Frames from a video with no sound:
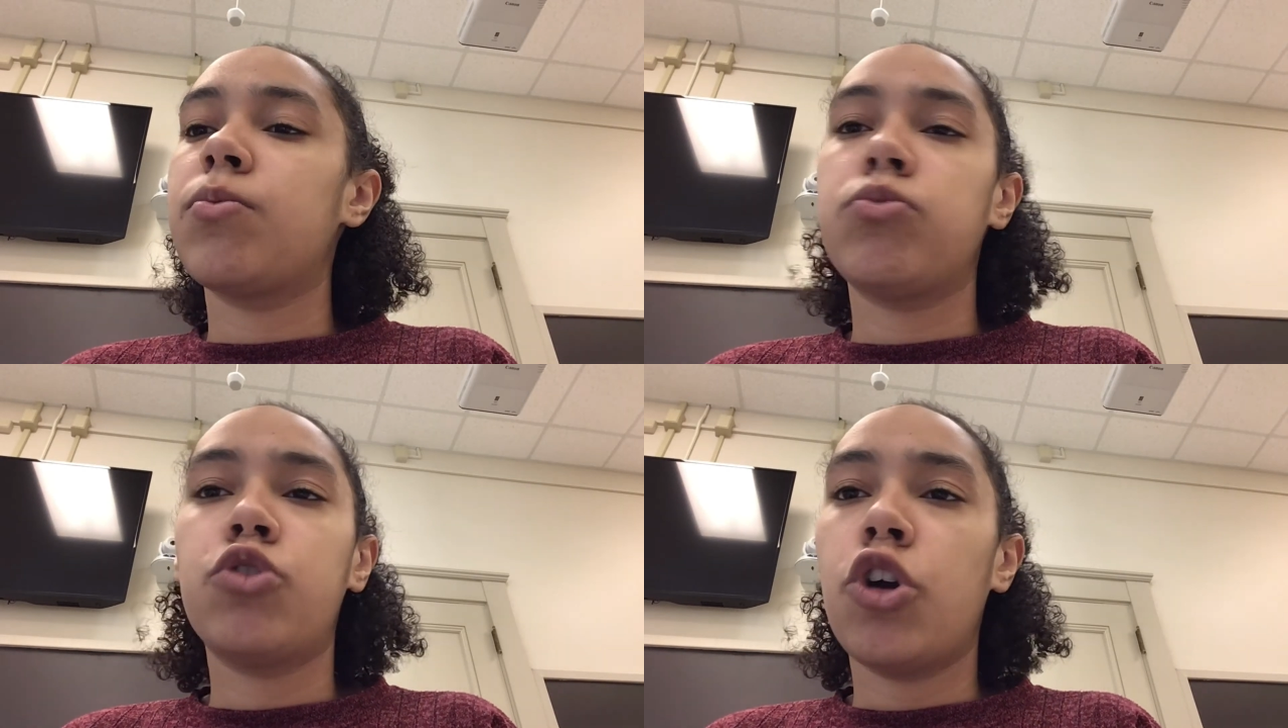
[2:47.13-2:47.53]

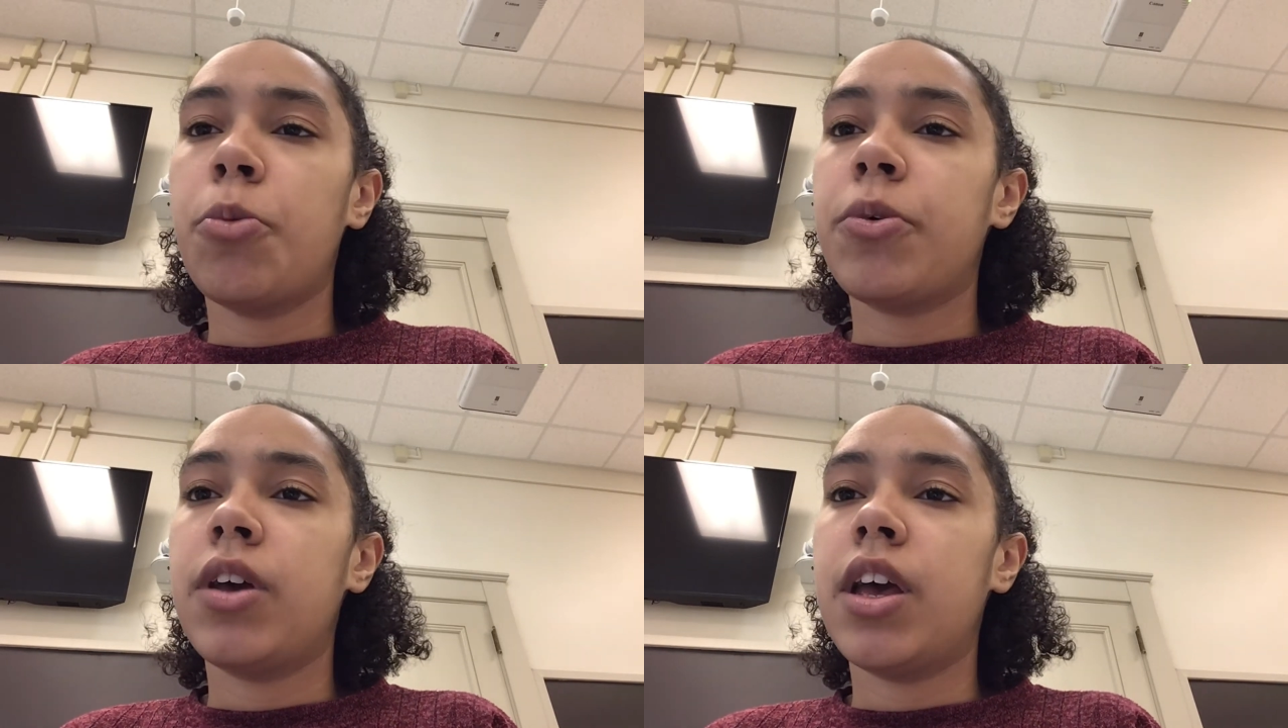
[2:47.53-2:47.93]
grew
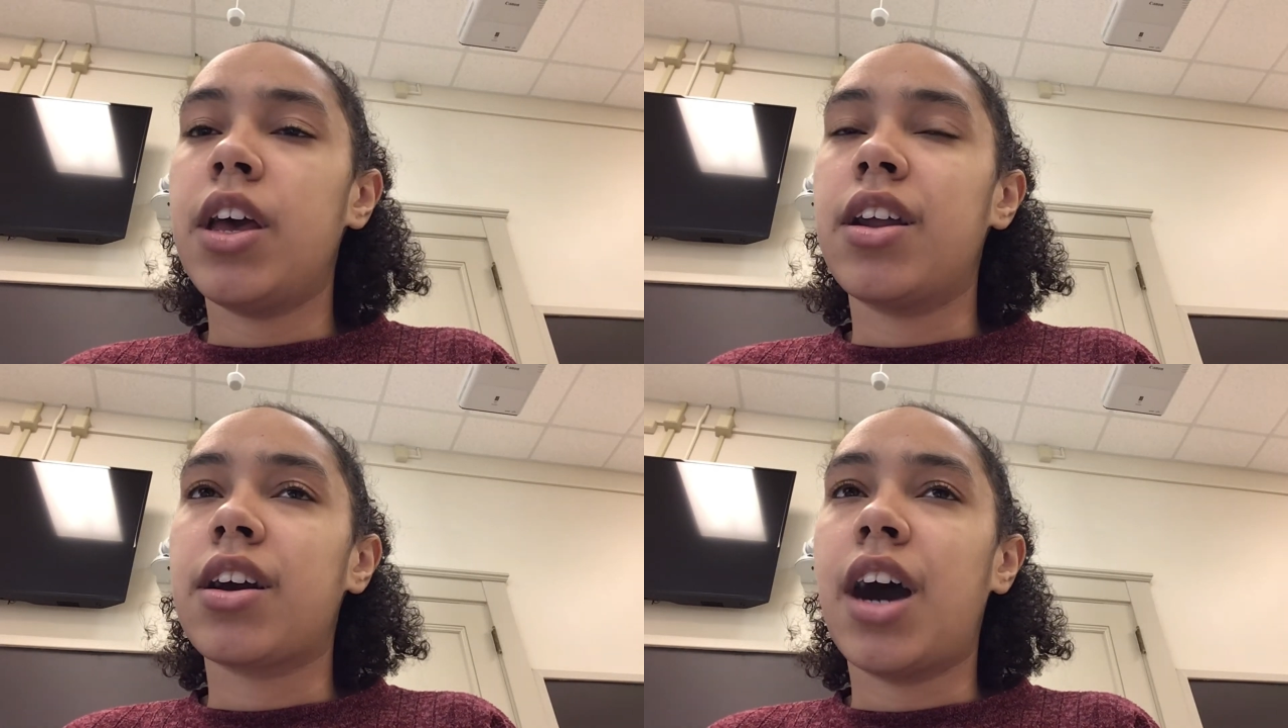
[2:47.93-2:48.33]
up
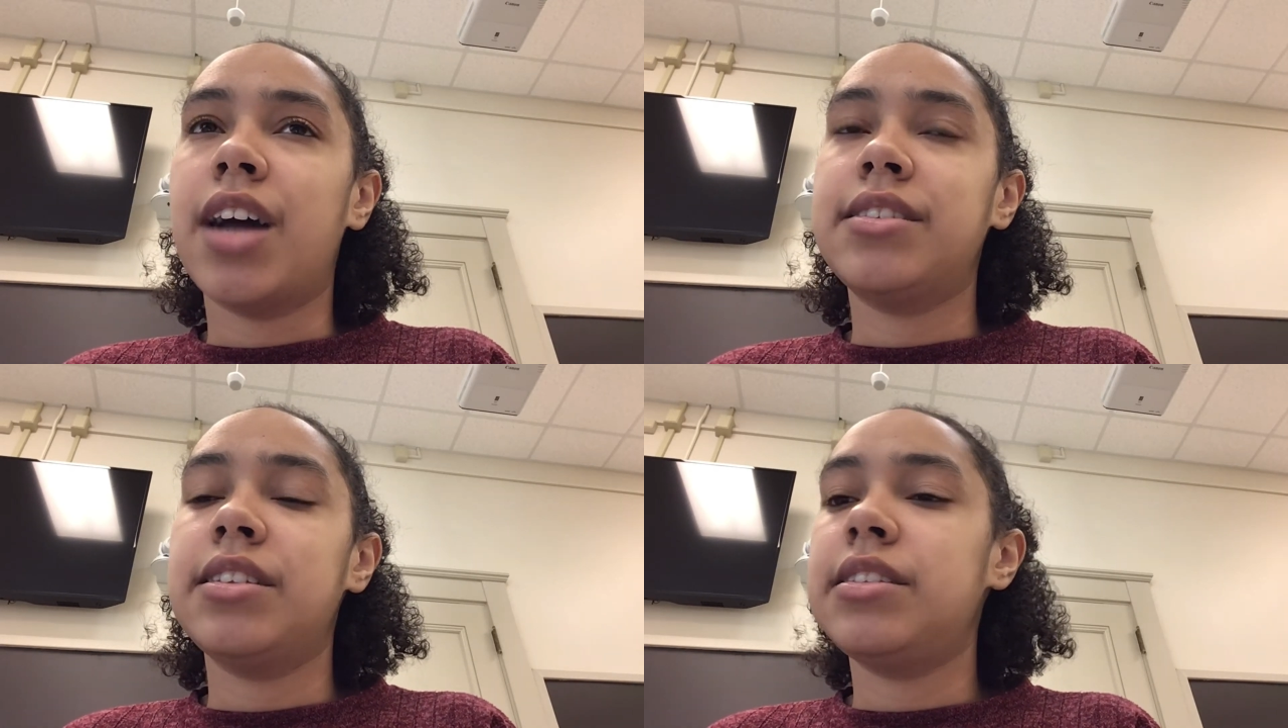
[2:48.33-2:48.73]
in a
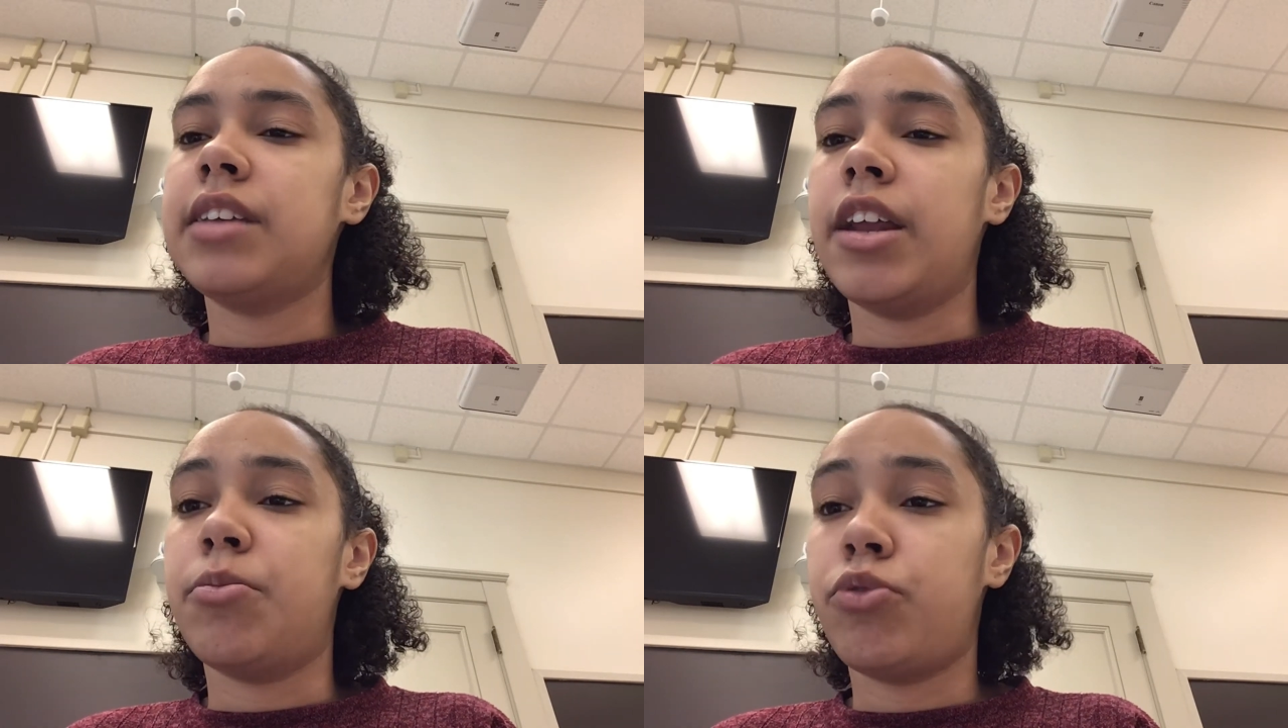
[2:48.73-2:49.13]
constant
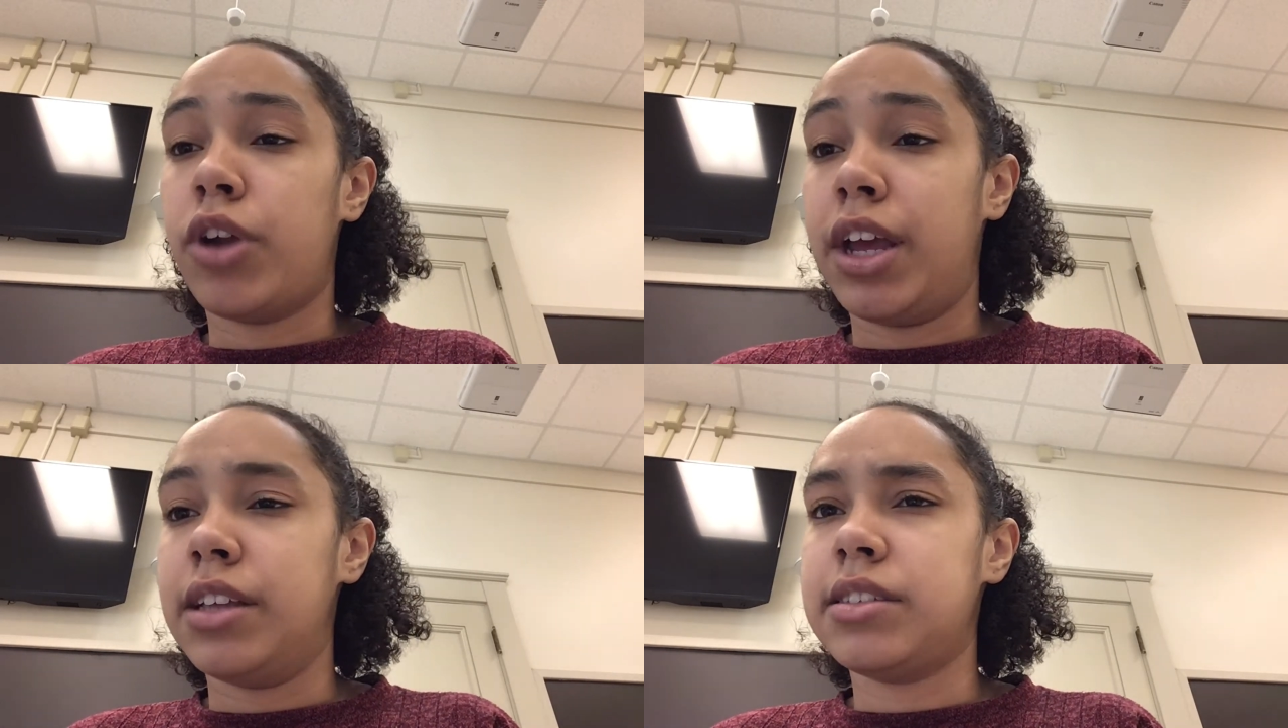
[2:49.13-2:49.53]
state of
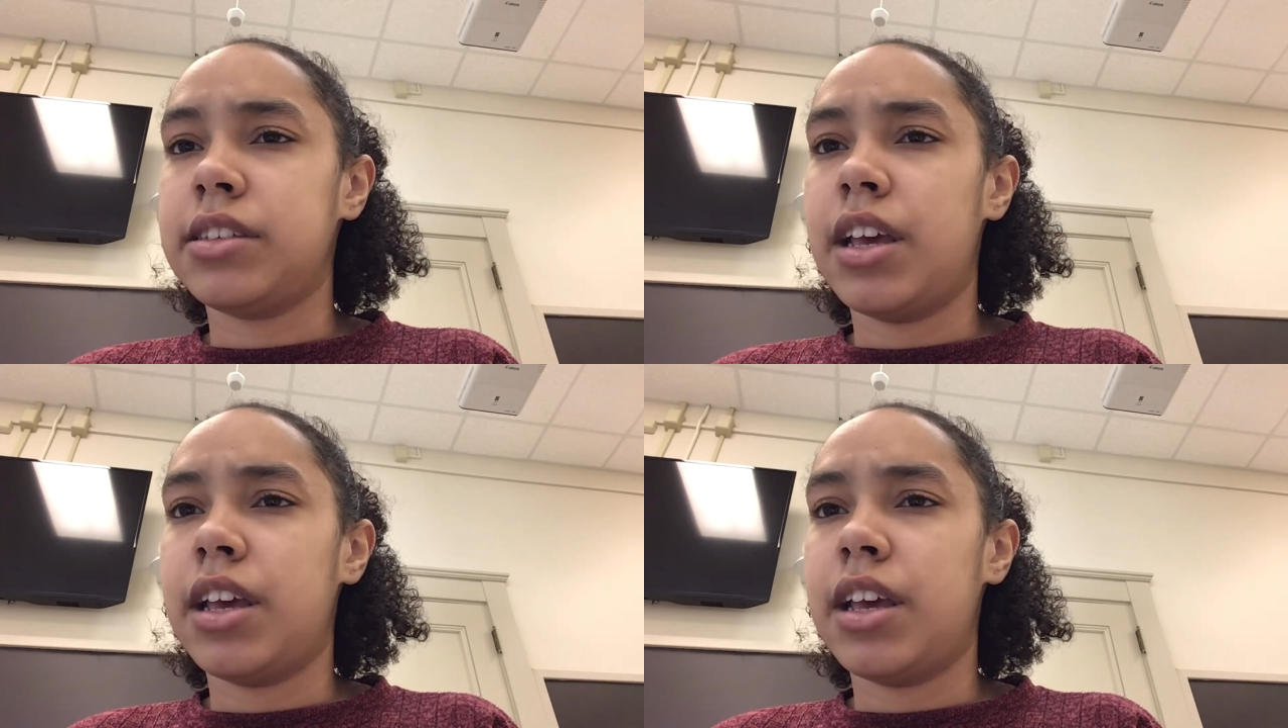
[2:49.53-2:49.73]
praise.